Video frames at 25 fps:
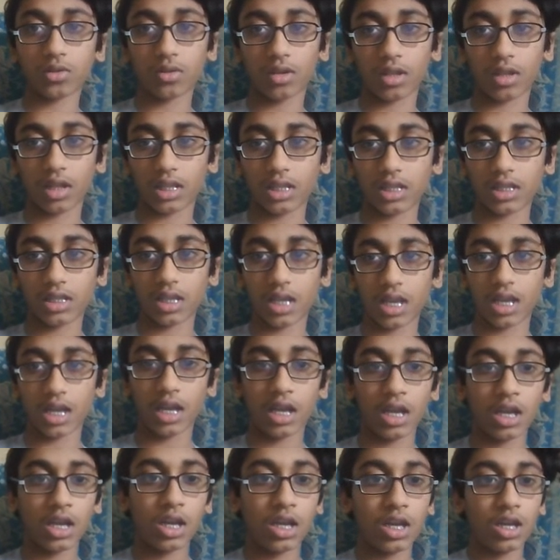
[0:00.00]
Let's
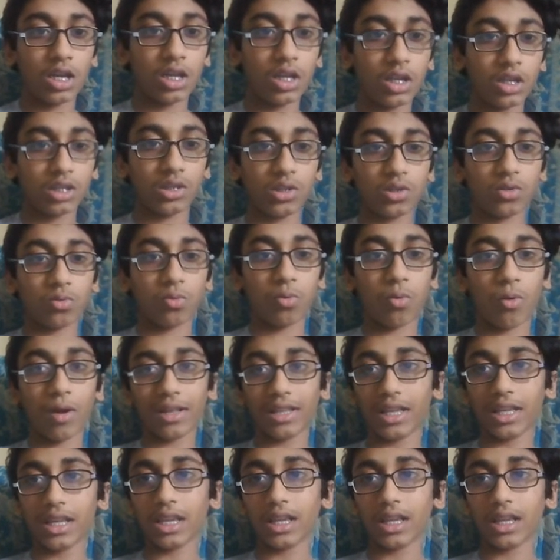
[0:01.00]
say 20.